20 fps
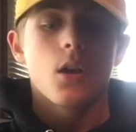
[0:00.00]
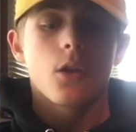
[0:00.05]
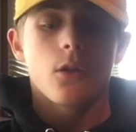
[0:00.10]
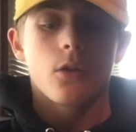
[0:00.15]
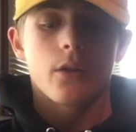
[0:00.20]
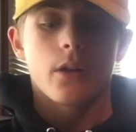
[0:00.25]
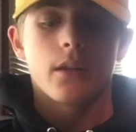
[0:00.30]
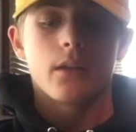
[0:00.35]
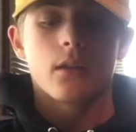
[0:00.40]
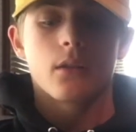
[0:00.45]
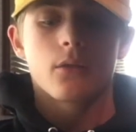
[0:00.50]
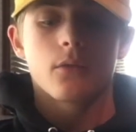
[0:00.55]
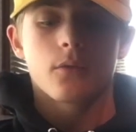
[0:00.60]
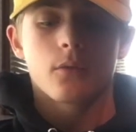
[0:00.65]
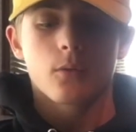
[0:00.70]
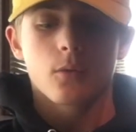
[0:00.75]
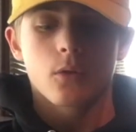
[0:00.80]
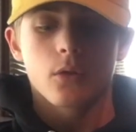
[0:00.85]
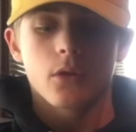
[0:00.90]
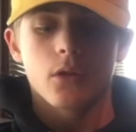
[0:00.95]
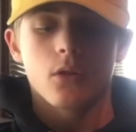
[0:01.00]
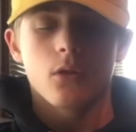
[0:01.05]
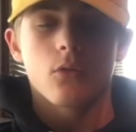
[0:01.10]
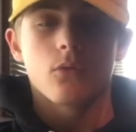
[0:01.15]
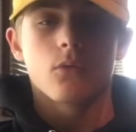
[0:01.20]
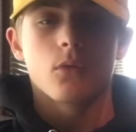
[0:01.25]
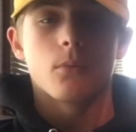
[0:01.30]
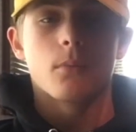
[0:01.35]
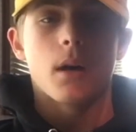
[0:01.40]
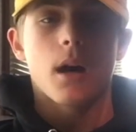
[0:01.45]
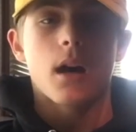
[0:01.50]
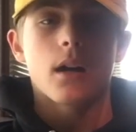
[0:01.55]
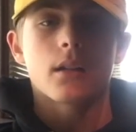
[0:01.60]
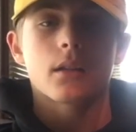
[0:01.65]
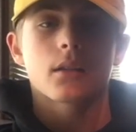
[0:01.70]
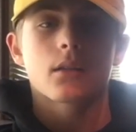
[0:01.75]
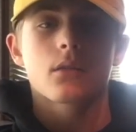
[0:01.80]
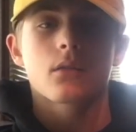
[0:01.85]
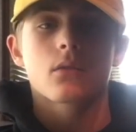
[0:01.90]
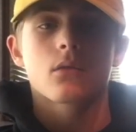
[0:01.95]
They're in there for, you know,
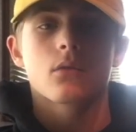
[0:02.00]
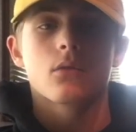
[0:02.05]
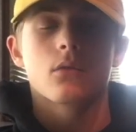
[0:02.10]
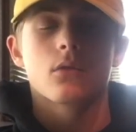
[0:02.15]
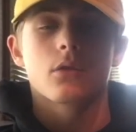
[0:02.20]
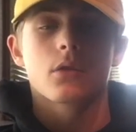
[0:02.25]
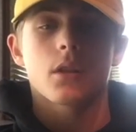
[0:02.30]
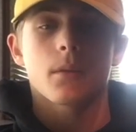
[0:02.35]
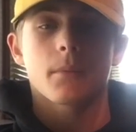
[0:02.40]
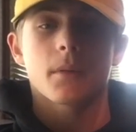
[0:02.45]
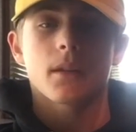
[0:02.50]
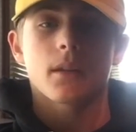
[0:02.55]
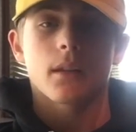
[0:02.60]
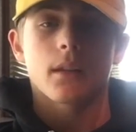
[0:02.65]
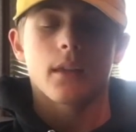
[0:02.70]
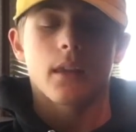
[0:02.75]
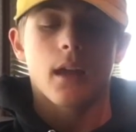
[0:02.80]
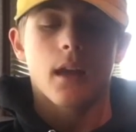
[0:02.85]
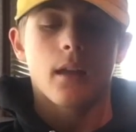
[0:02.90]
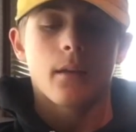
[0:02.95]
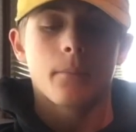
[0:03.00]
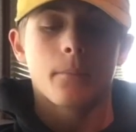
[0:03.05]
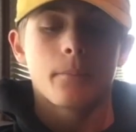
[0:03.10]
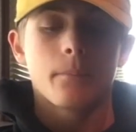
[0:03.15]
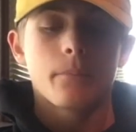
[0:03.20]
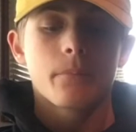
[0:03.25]
robotics or something like that.